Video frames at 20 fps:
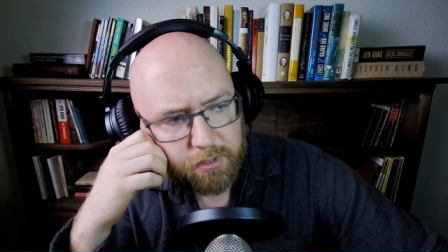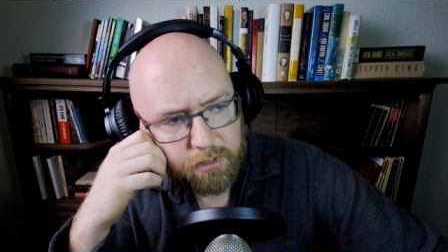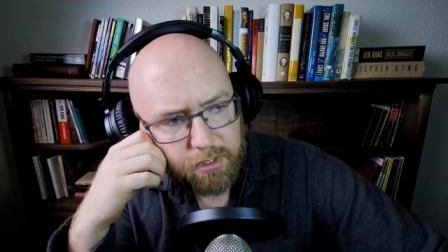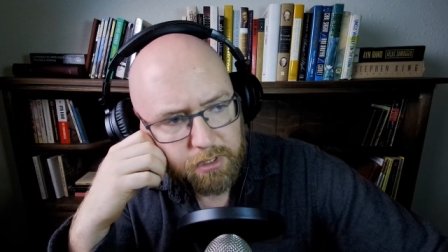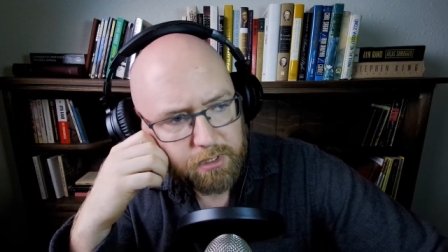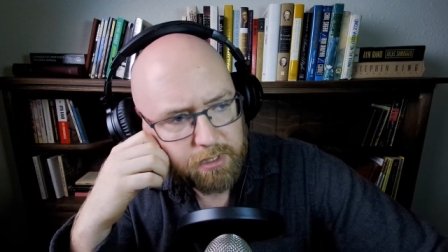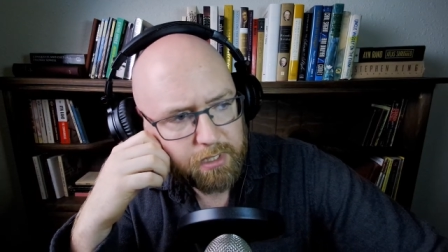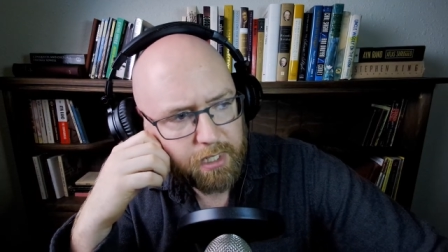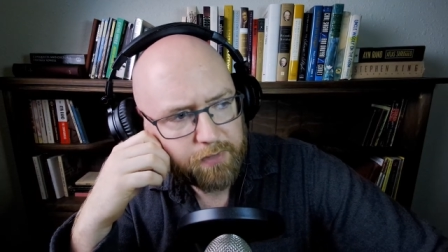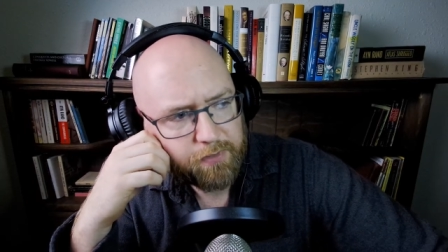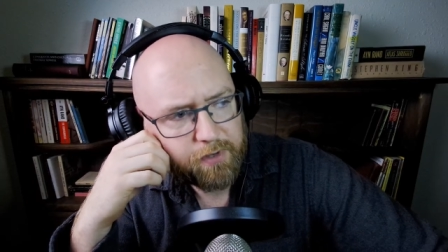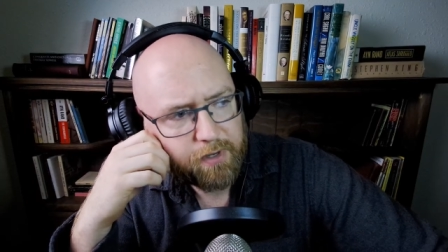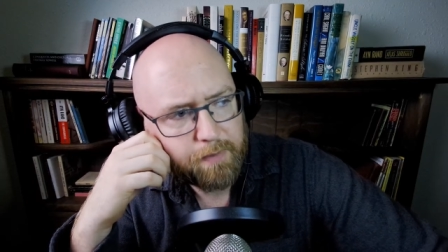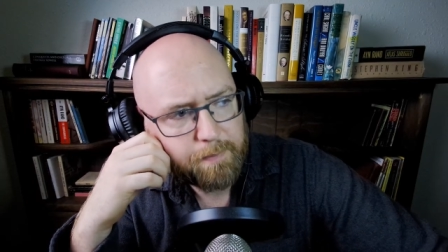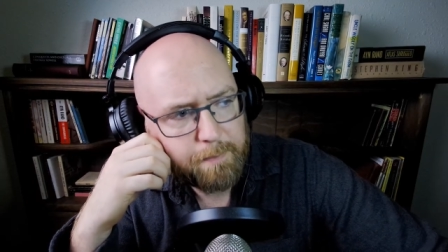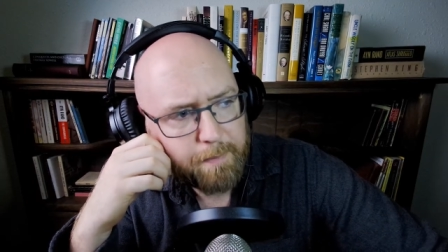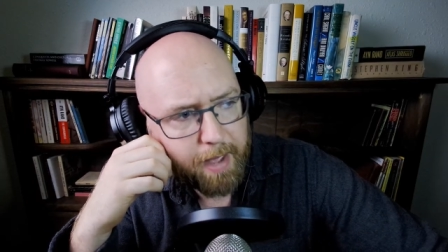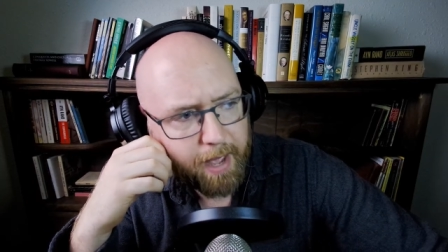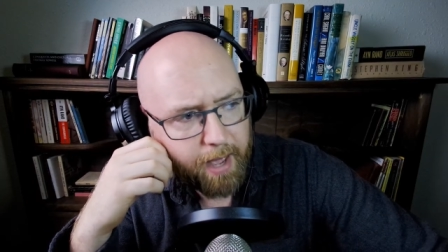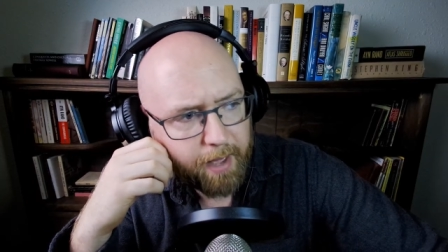just not that it
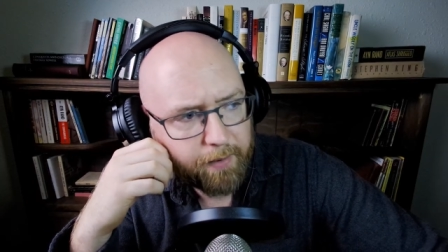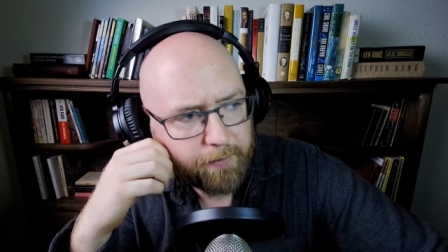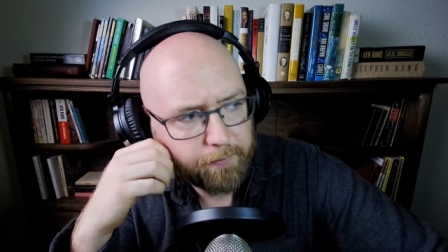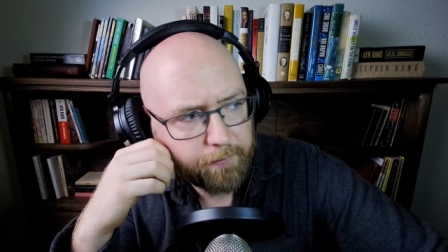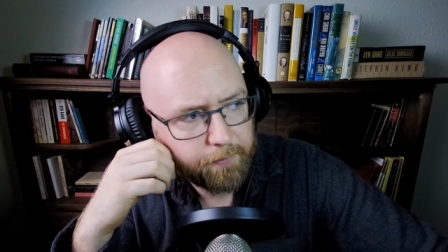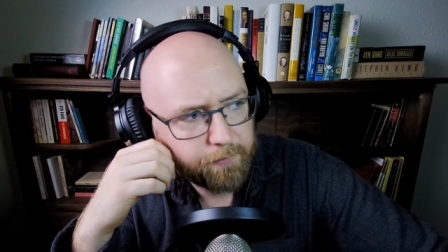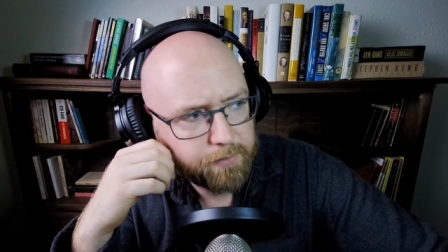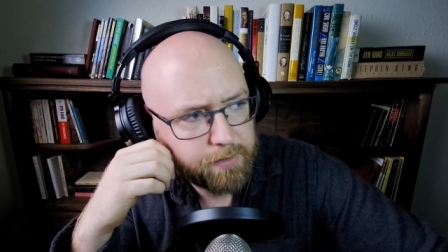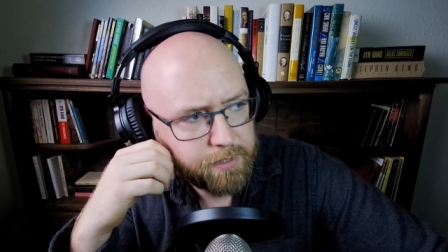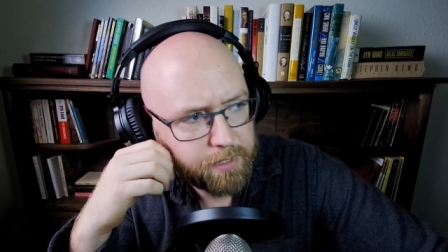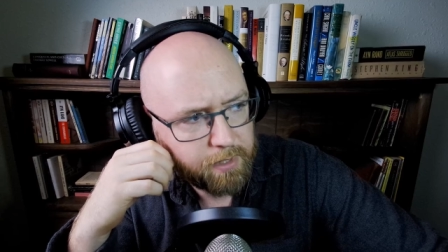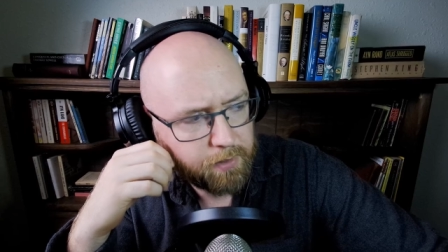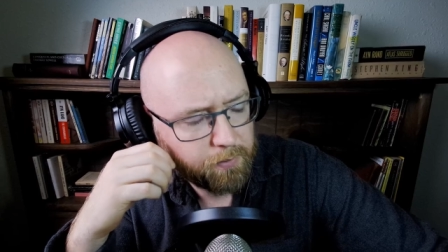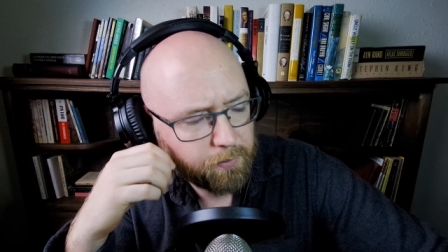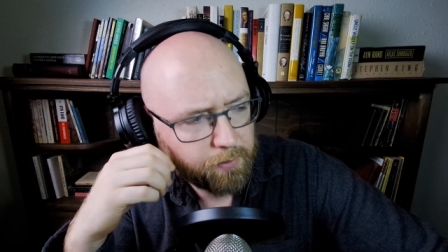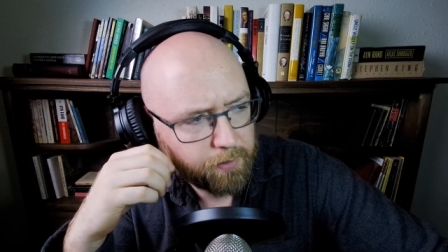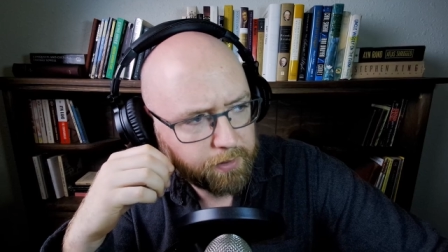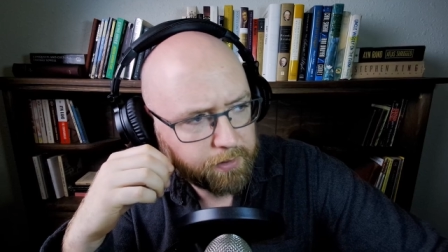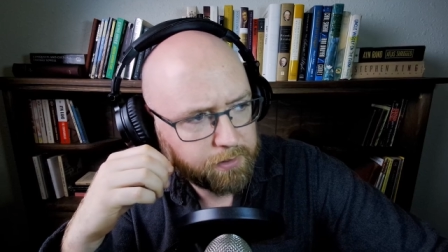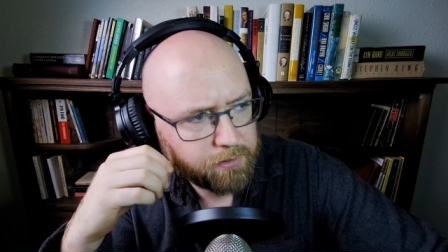matters. I
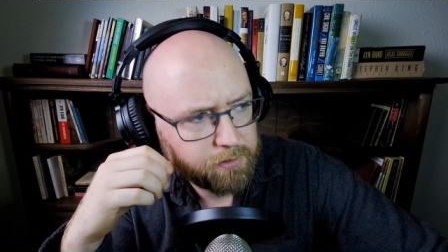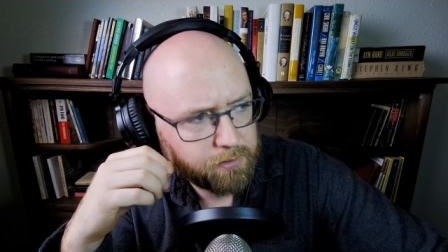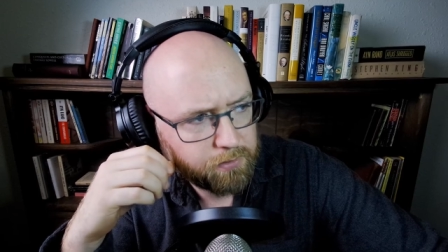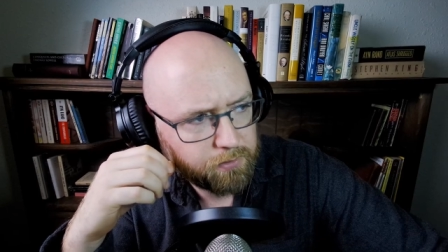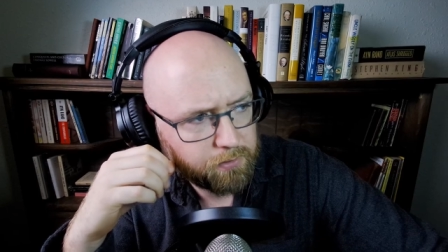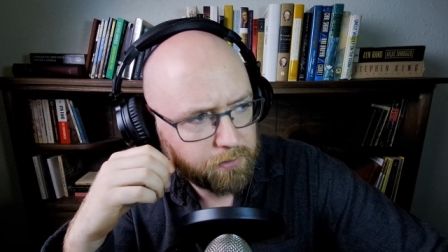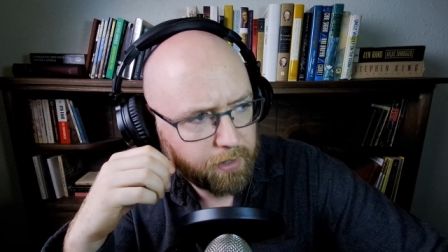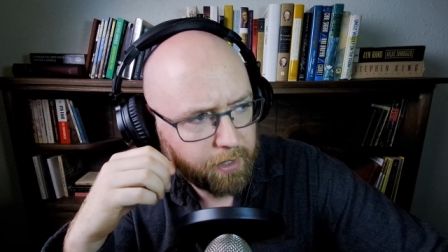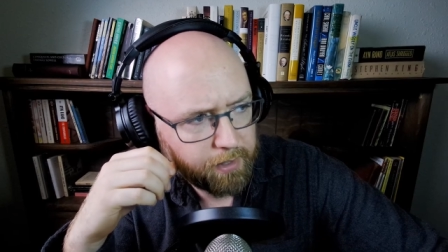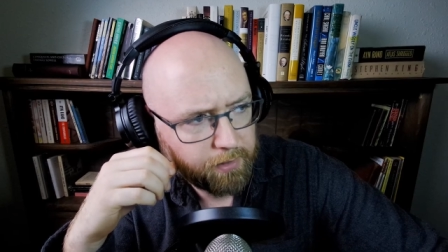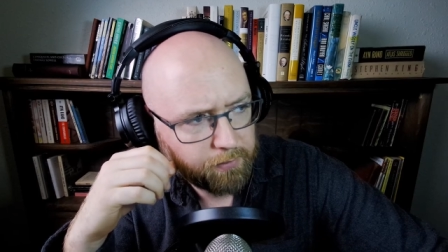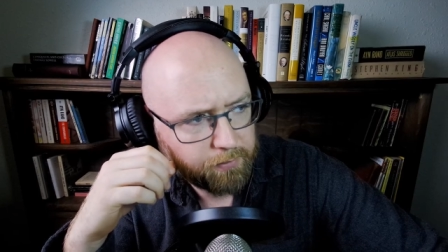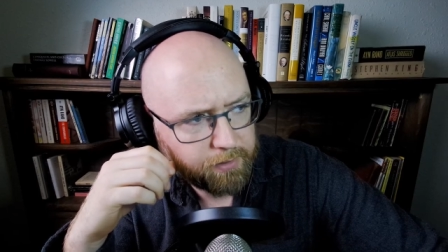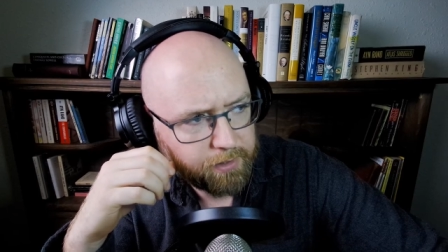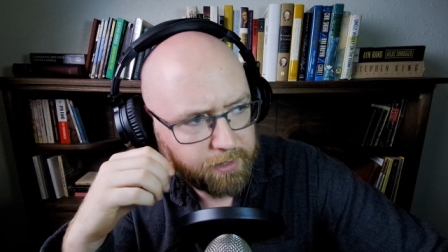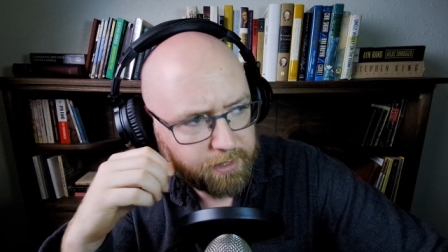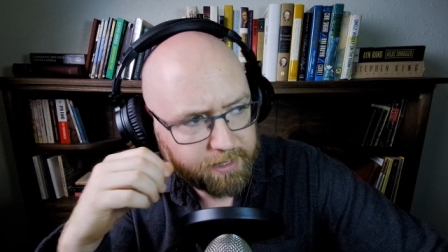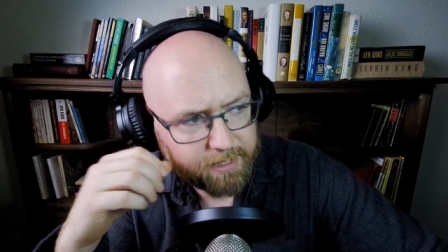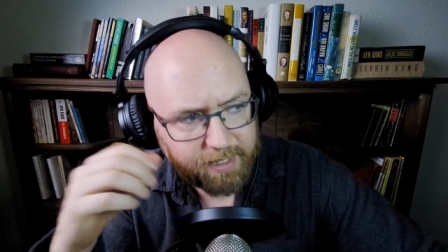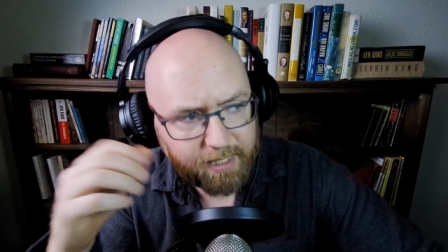don't
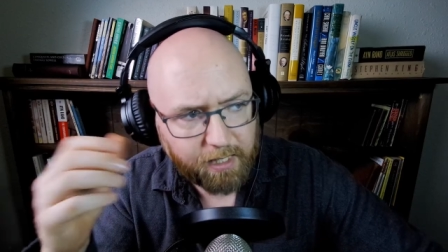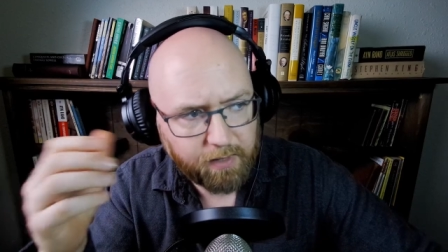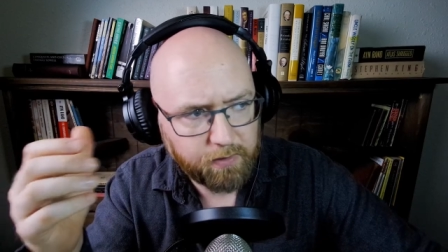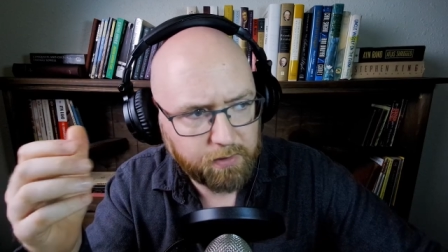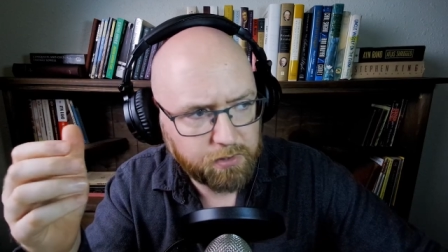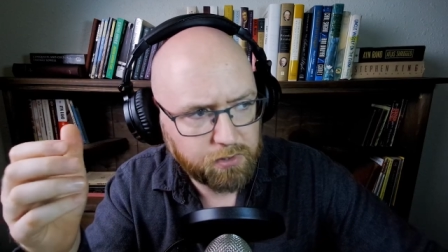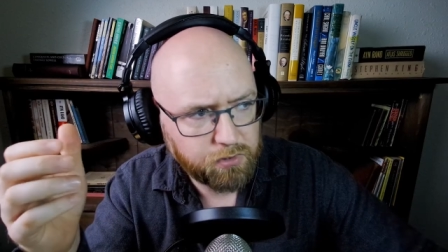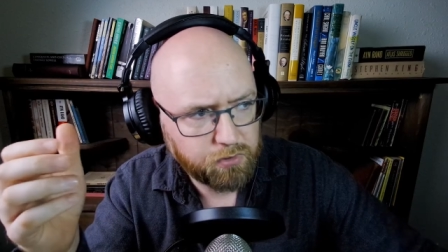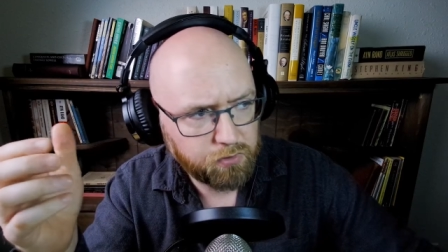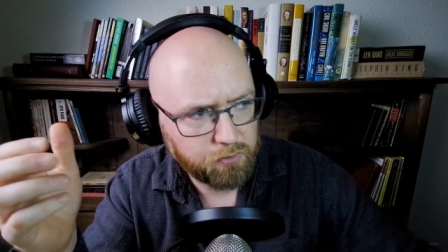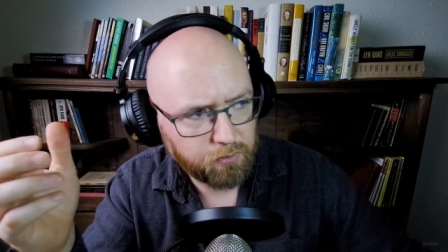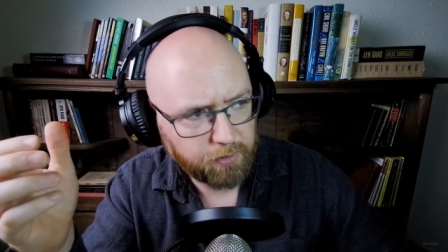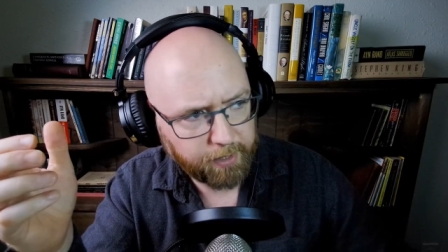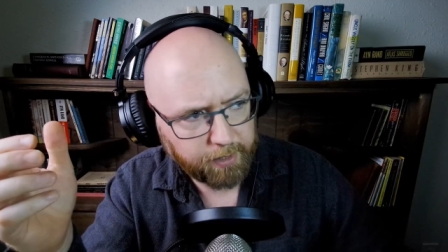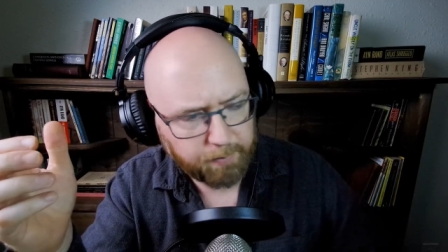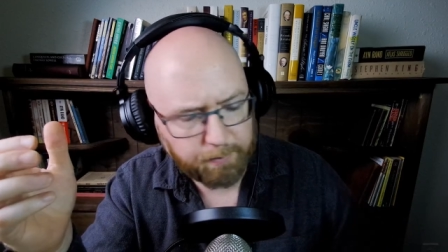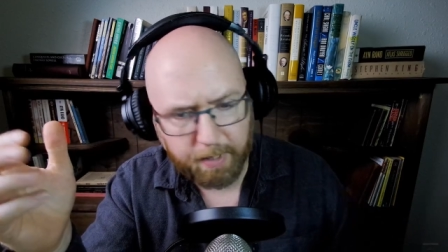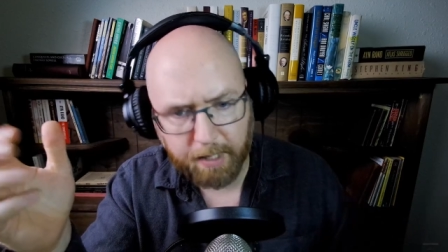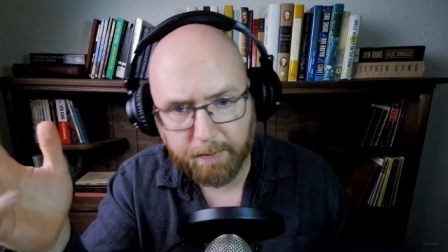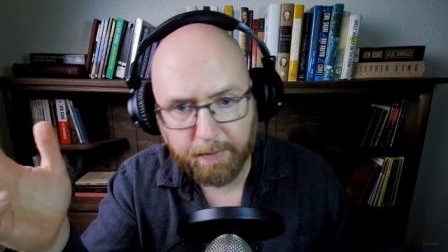need to say this to
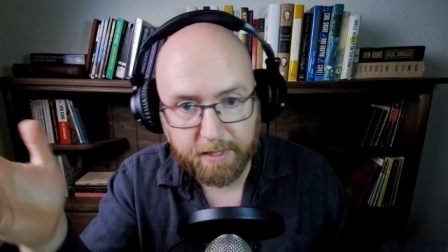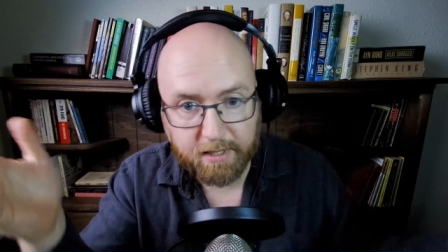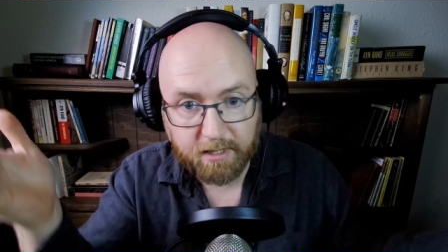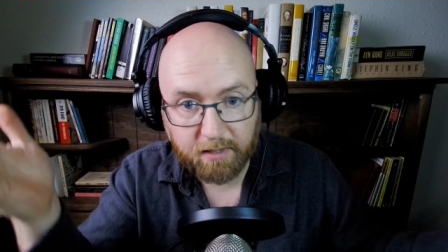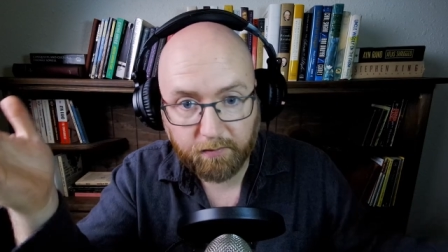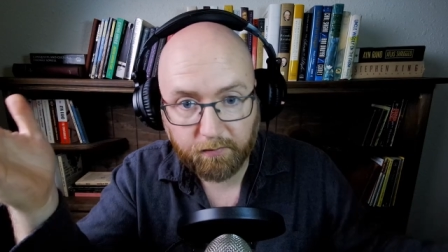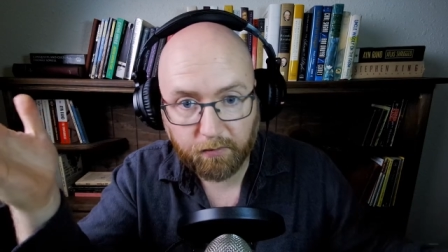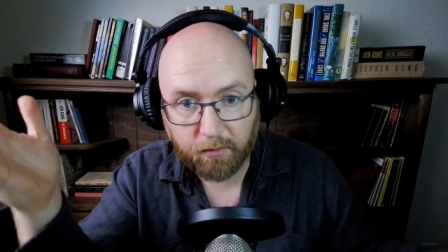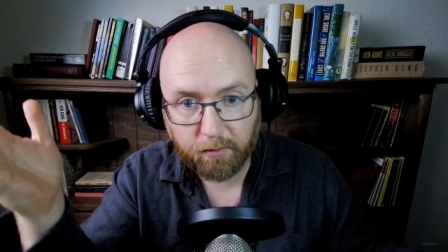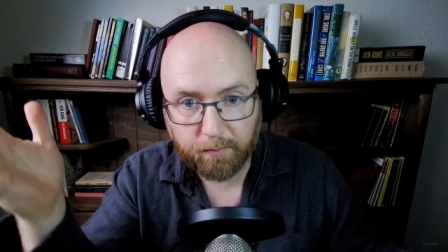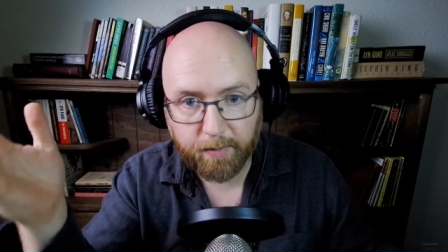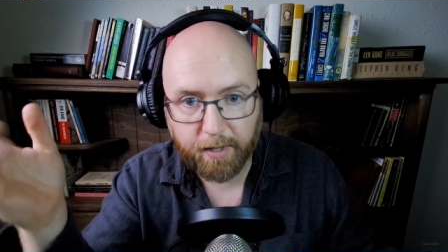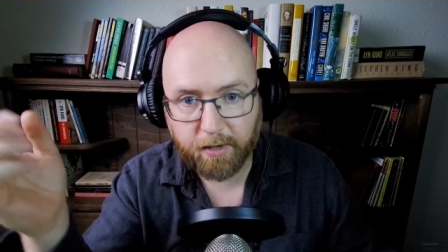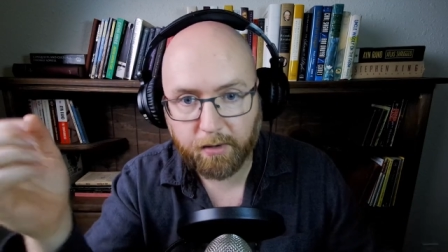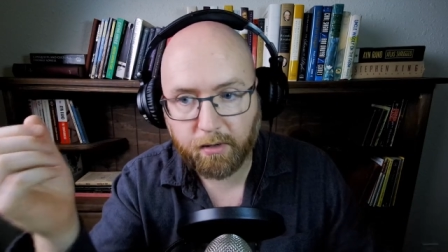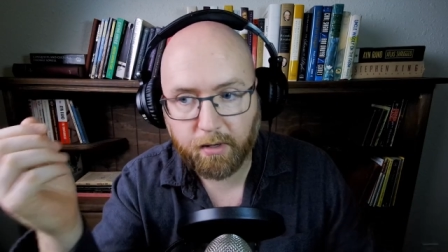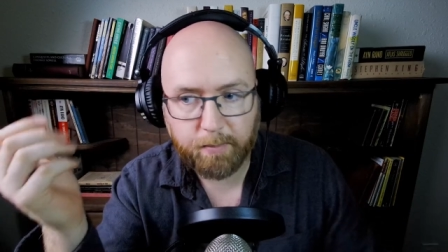like make myself look better.